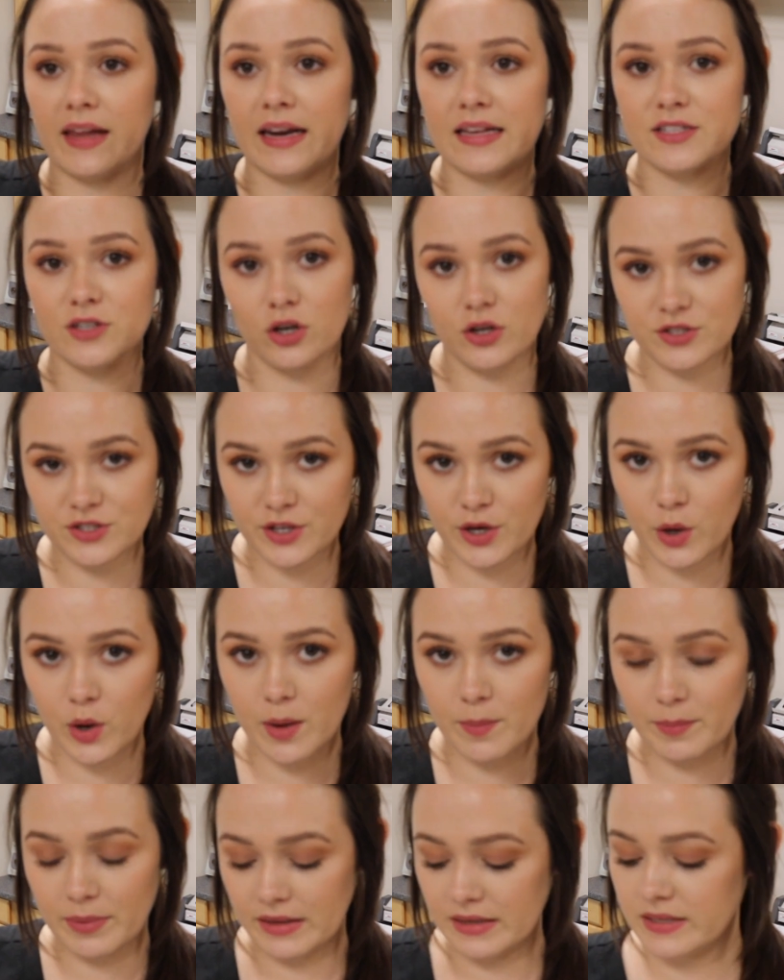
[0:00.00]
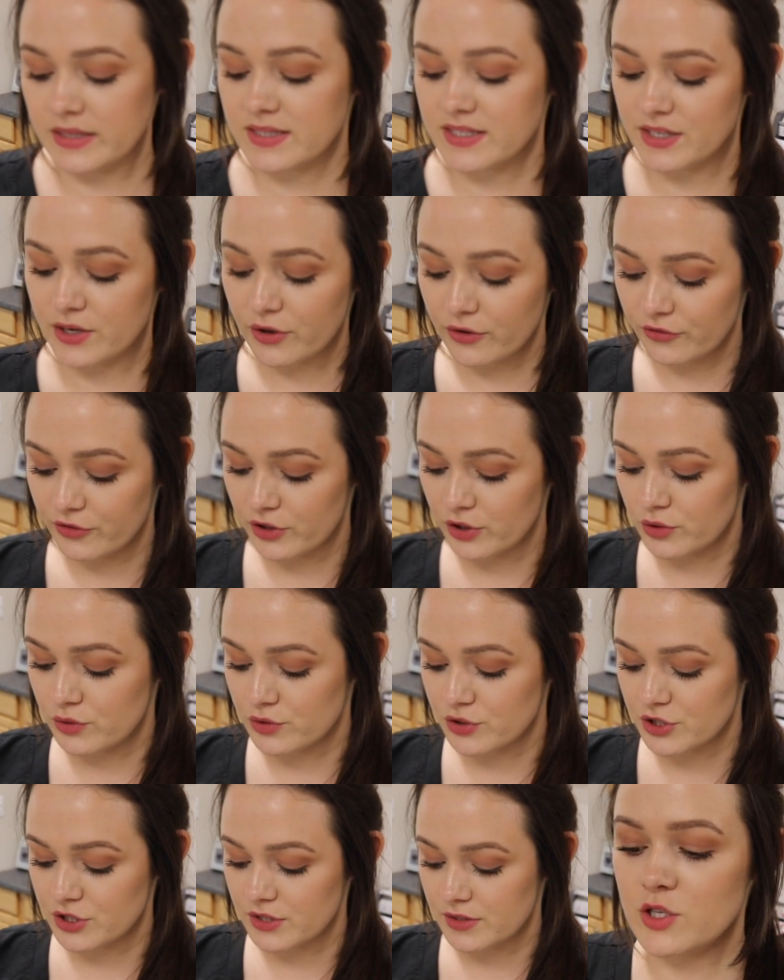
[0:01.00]
that has also been
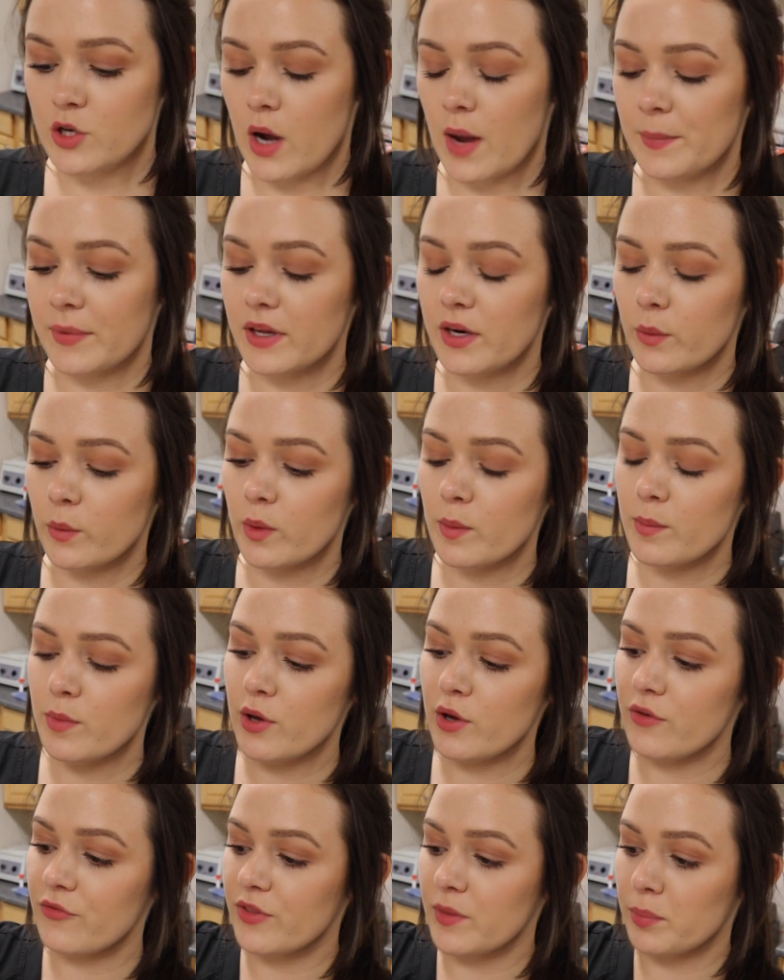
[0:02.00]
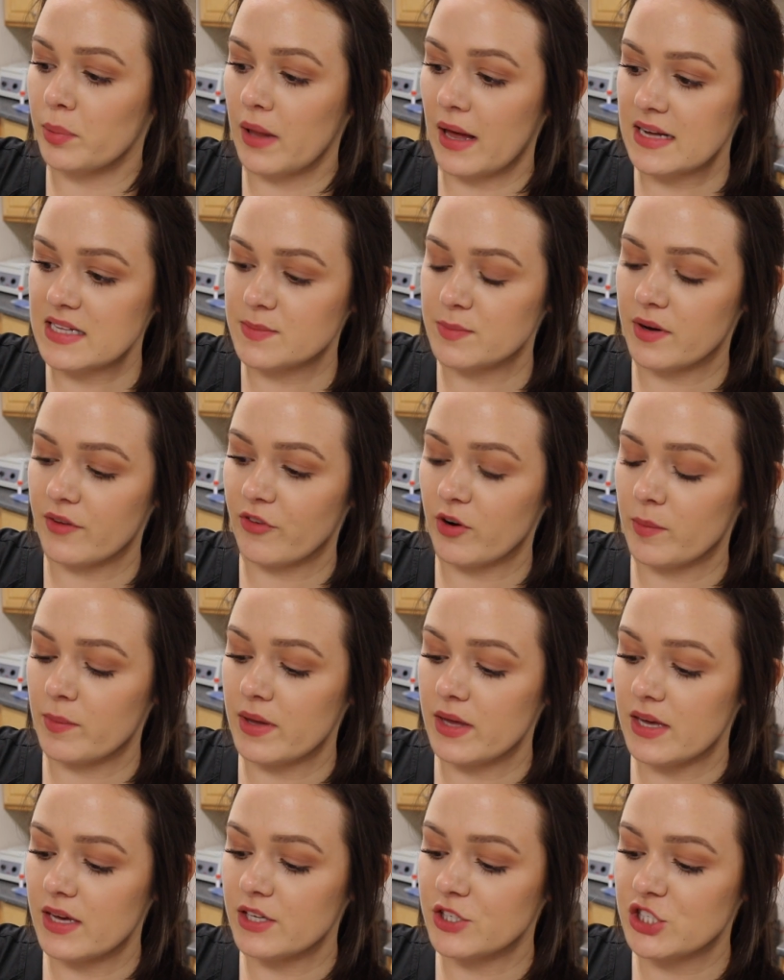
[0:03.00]
centrifuged. So I'm going to remove the plasma from
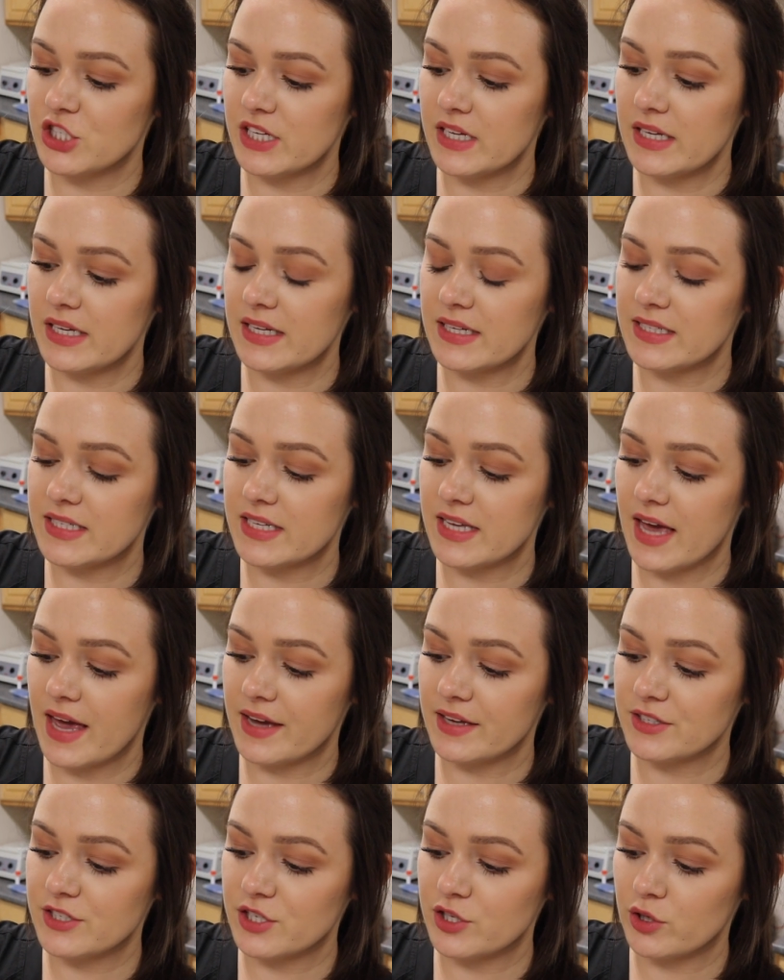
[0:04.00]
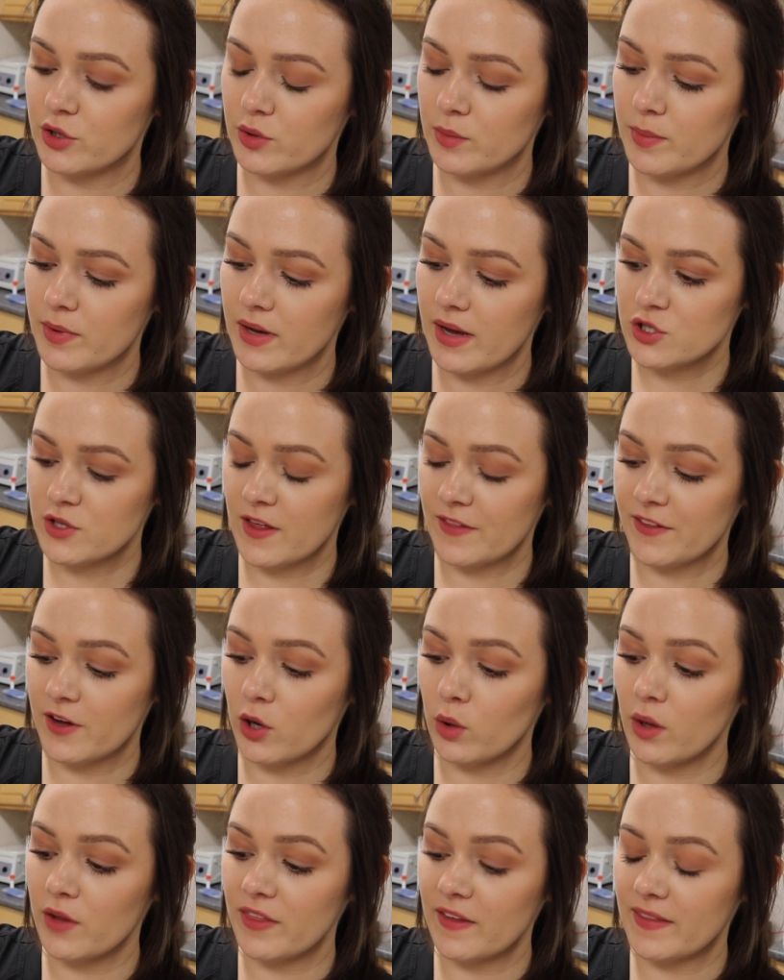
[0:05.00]
each EDTA tube so that the
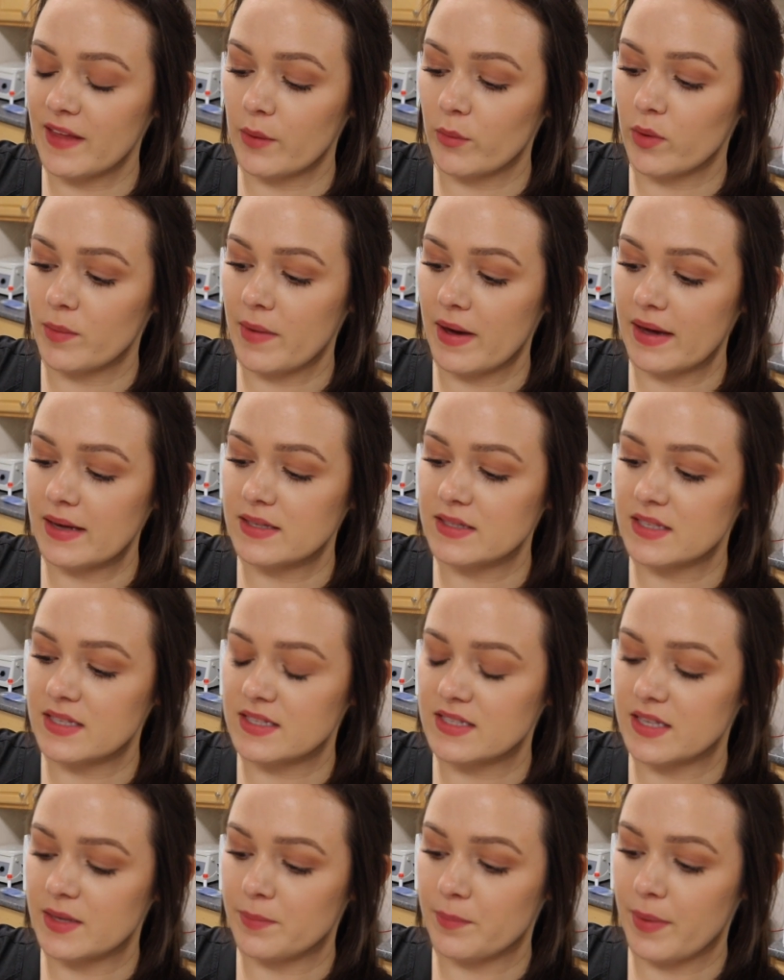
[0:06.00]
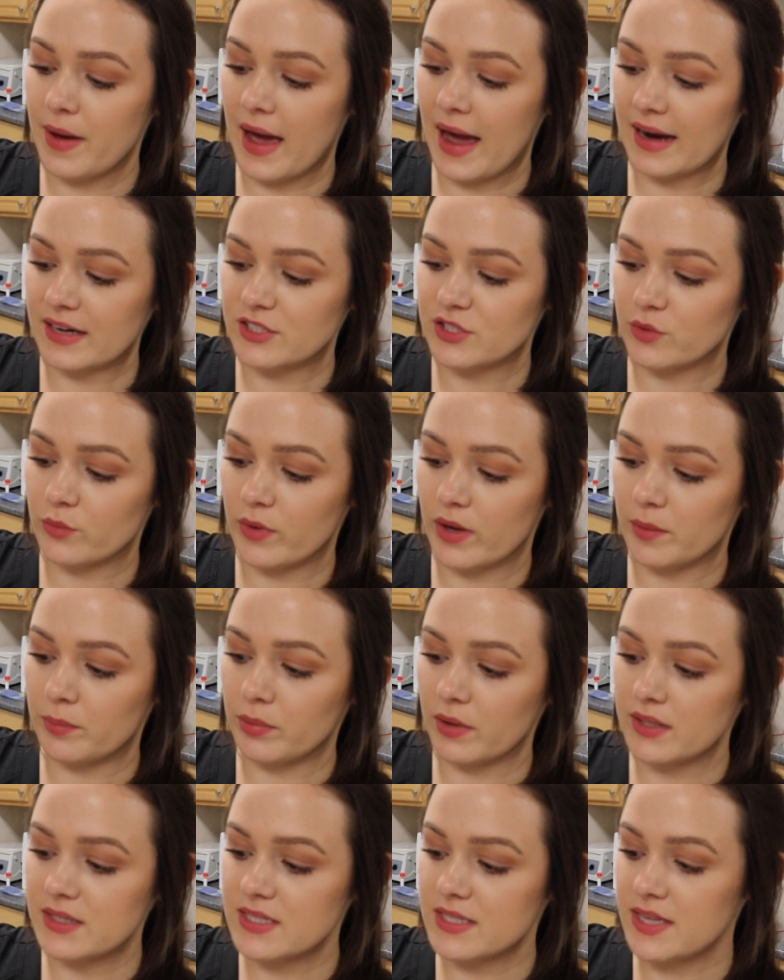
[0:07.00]
only thing that remains is the packed red blood